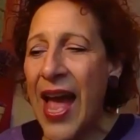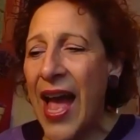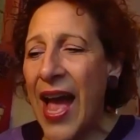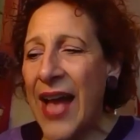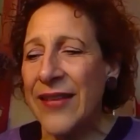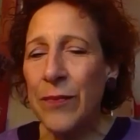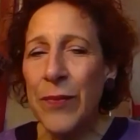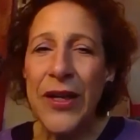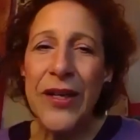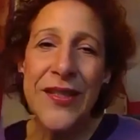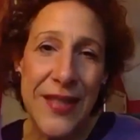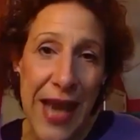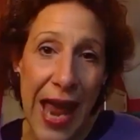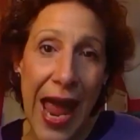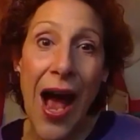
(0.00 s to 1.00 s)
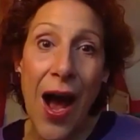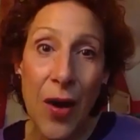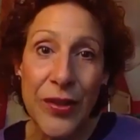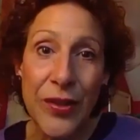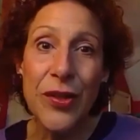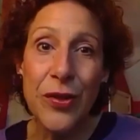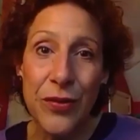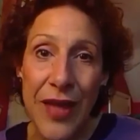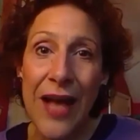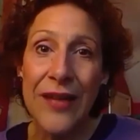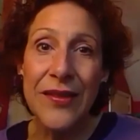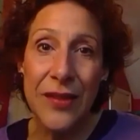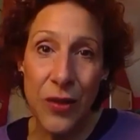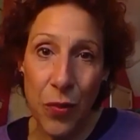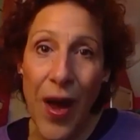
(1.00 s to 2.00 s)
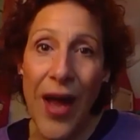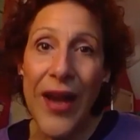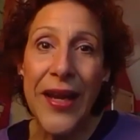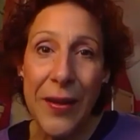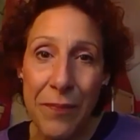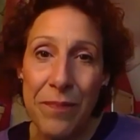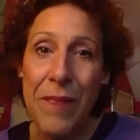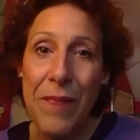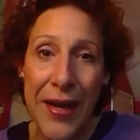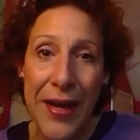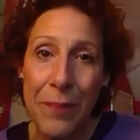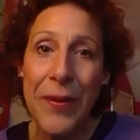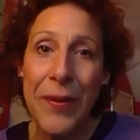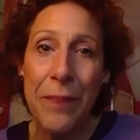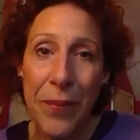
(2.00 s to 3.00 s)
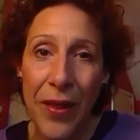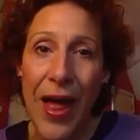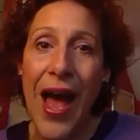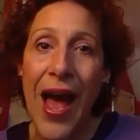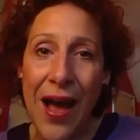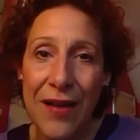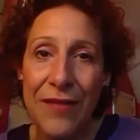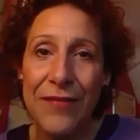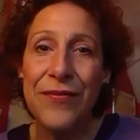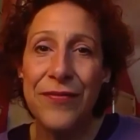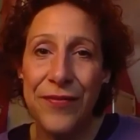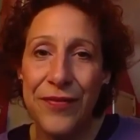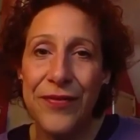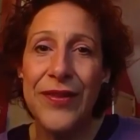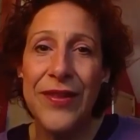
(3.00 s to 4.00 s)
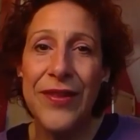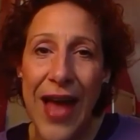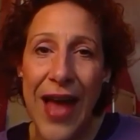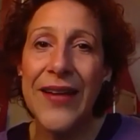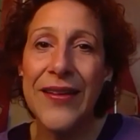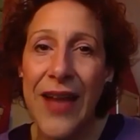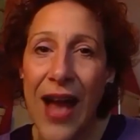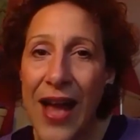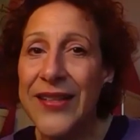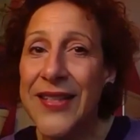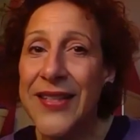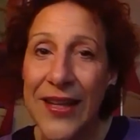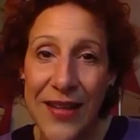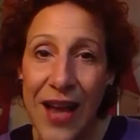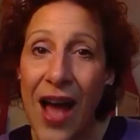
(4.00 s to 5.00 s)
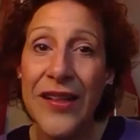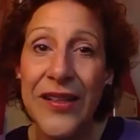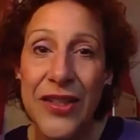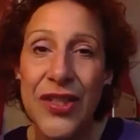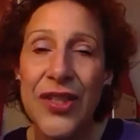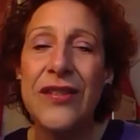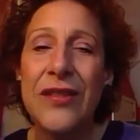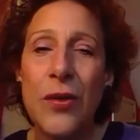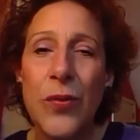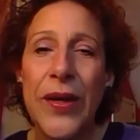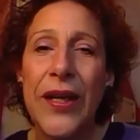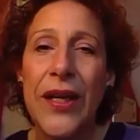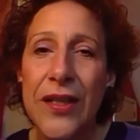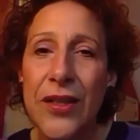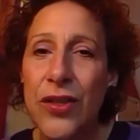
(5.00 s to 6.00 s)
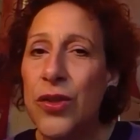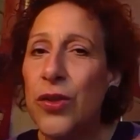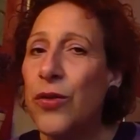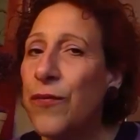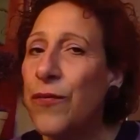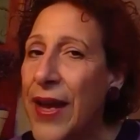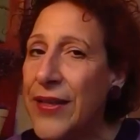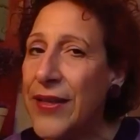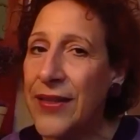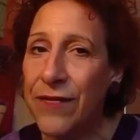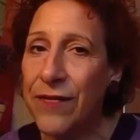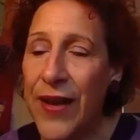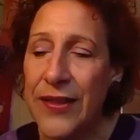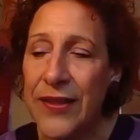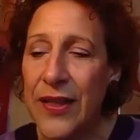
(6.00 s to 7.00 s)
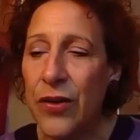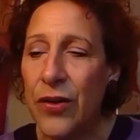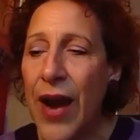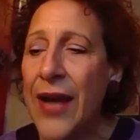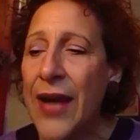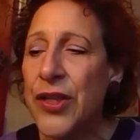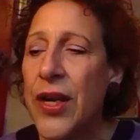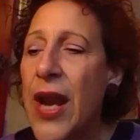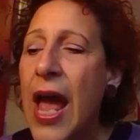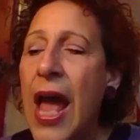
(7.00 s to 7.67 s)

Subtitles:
And because now in 2020, many people have that kind of technology, so we can do face-to-face interaction,